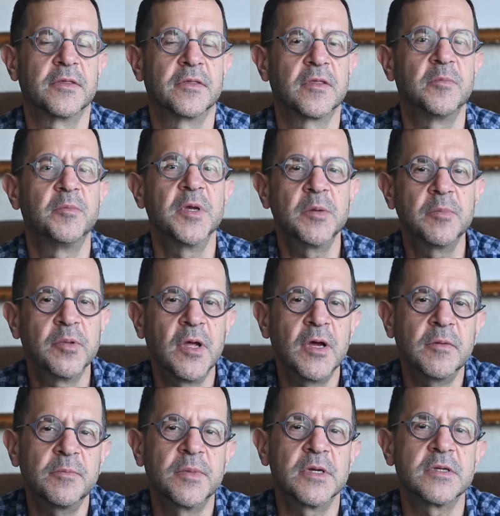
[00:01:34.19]
The big
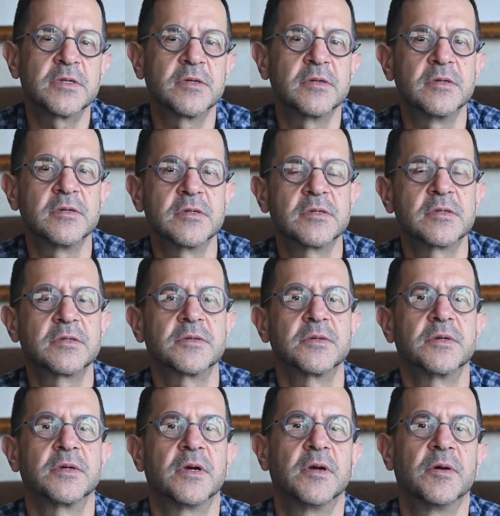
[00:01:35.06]
blockbusters,
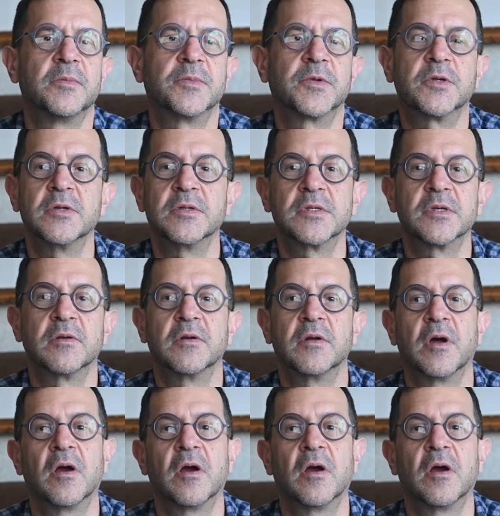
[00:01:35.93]
turns out,